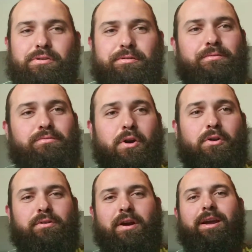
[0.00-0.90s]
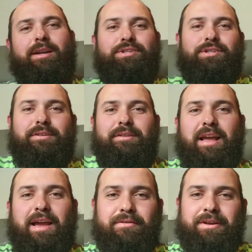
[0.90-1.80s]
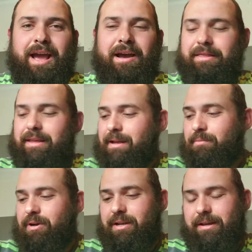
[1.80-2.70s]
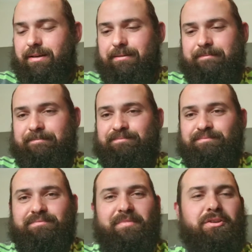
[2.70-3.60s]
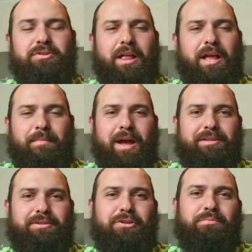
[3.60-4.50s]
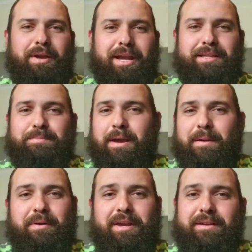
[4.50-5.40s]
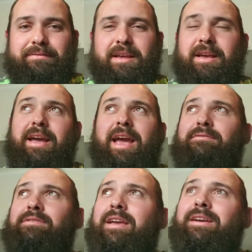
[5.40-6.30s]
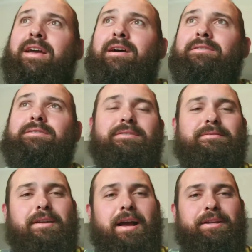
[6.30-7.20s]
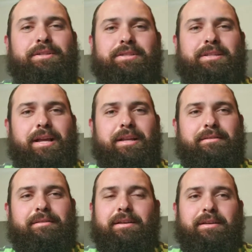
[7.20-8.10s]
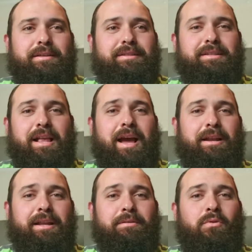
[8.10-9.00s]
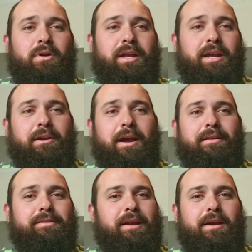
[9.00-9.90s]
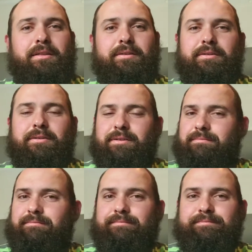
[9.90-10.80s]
or road rage every now and then. But uh, those are like my two biggest pet peeves. Everything else, I just let slide in one ear, out the other, and